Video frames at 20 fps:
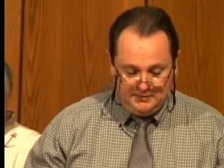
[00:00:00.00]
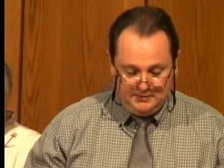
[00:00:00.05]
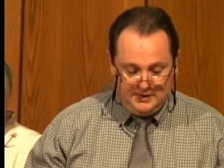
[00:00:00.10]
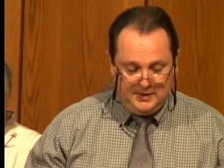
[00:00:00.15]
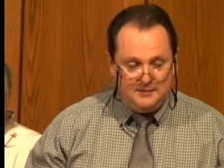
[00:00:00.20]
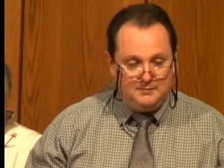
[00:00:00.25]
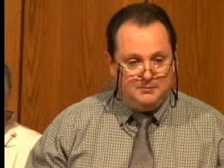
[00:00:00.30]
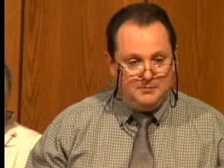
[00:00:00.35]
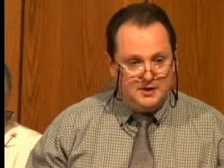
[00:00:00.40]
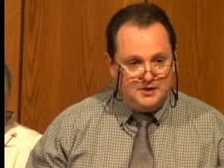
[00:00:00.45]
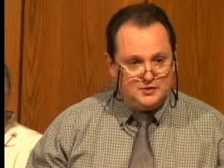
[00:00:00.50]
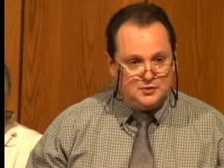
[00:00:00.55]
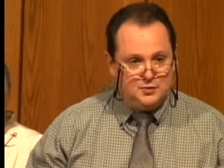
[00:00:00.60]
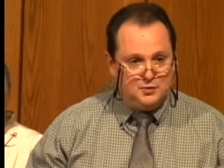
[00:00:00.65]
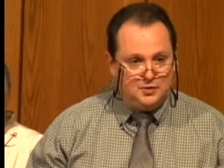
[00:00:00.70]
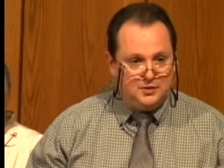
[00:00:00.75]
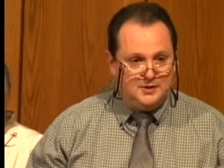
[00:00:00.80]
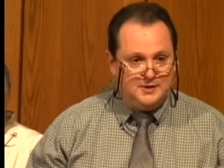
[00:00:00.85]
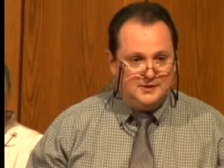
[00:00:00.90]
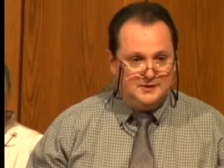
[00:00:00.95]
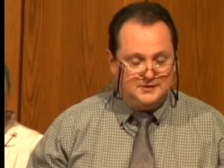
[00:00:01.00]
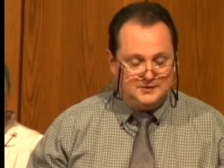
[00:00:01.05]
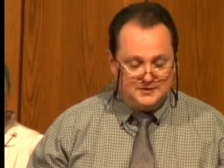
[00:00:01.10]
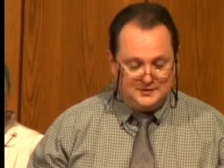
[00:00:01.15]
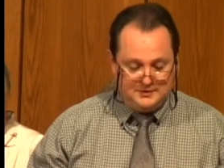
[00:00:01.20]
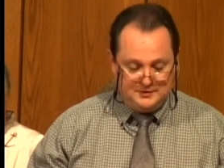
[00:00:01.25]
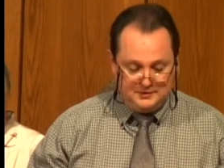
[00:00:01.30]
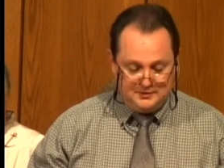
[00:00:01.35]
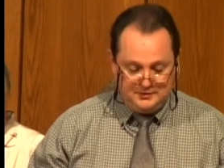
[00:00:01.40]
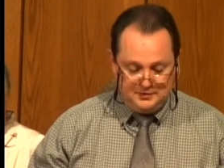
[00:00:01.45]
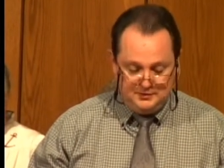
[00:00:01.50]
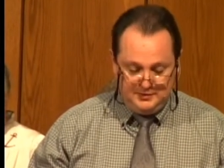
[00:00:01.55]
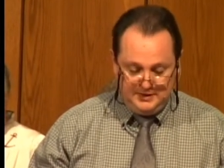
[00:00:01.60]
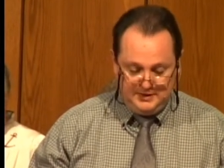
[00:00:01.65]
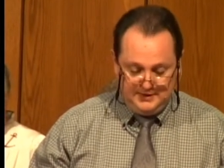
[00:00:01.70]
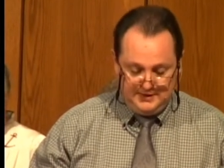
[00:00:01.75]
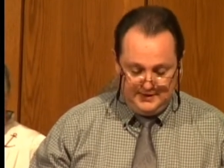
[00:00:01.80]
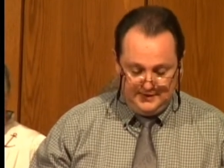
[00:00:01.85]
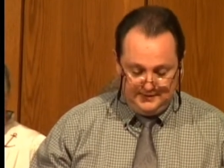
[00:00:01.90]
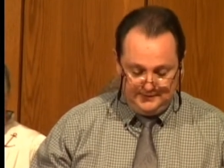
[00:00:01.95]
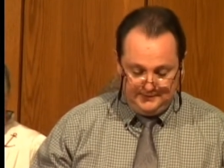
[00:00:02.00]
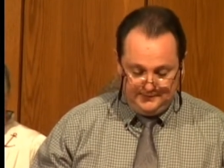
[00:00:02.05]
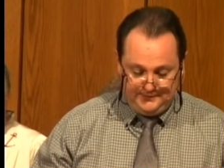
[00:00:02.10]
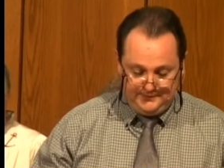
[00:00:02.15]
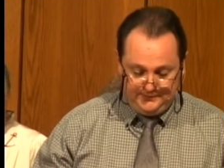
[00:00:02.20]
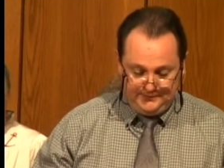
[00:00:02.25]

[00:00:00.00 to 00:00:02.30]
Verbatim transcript: But much work is still to be done.